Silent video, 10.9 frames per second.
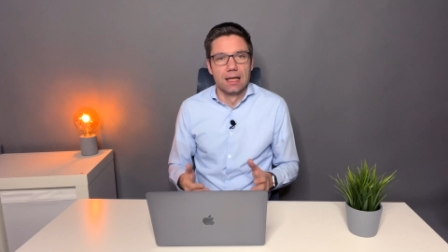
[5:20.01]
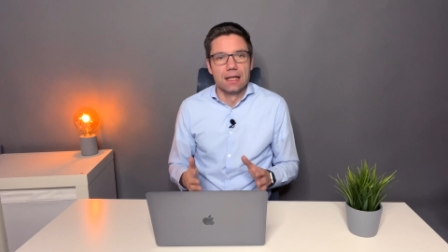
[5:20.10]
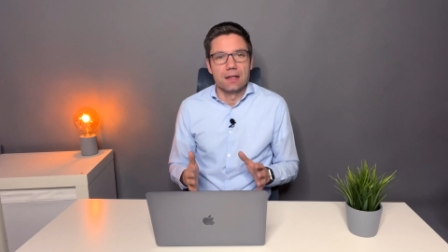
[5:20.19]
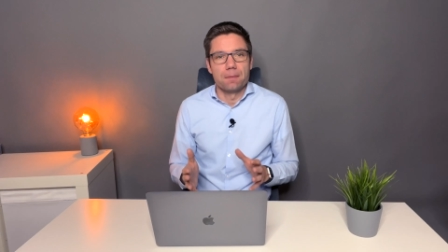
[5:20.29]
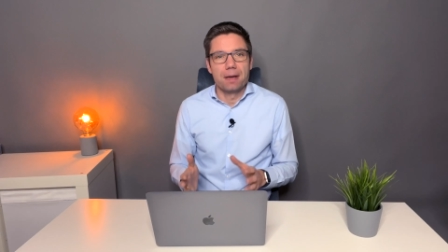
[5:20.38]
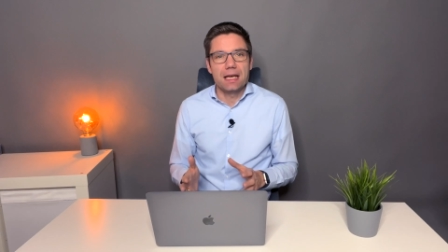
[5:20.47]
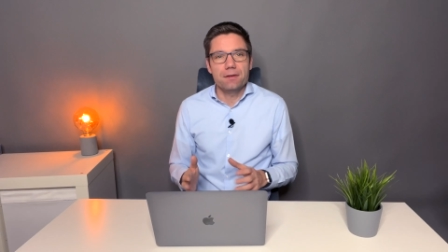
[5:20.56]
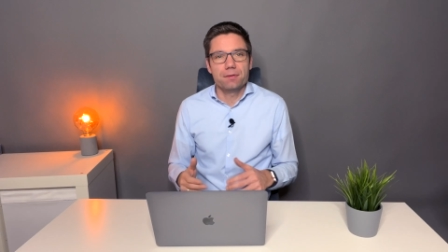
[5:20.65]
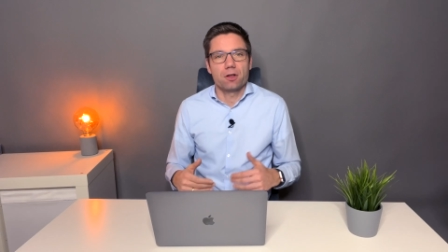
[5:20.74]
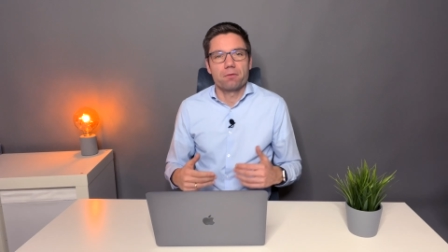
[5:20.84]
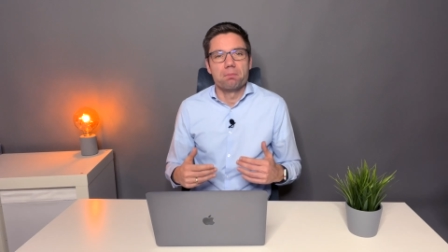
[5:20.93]
The
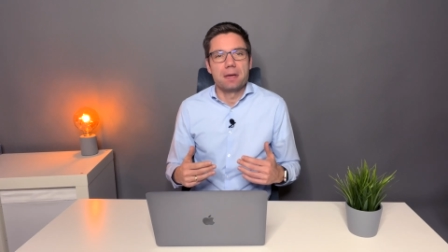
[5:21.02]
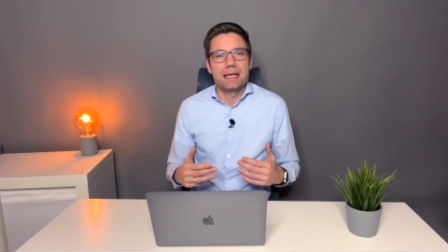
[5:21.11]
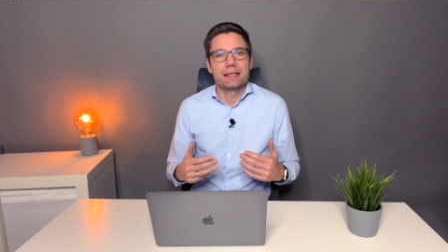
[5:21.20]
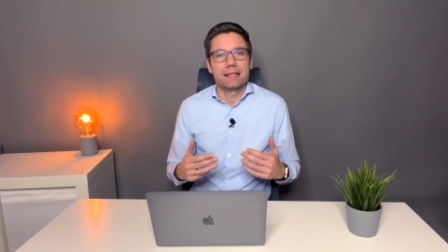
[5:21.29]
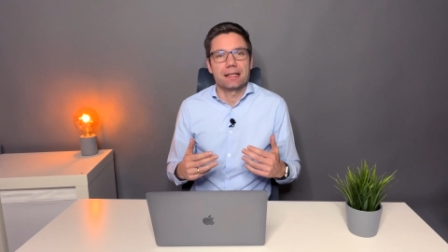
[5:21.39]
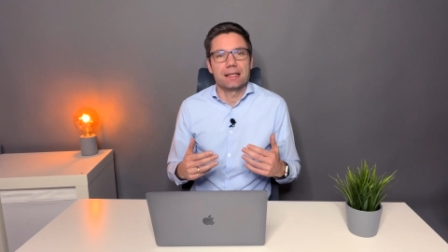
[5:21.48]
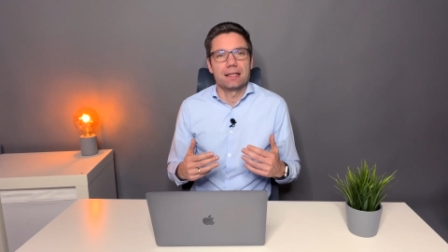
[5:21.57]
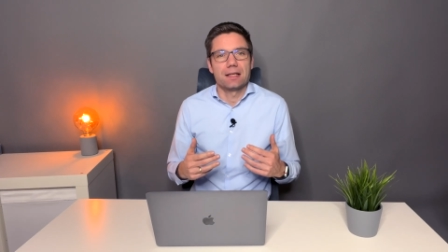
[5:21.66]
benefit of making it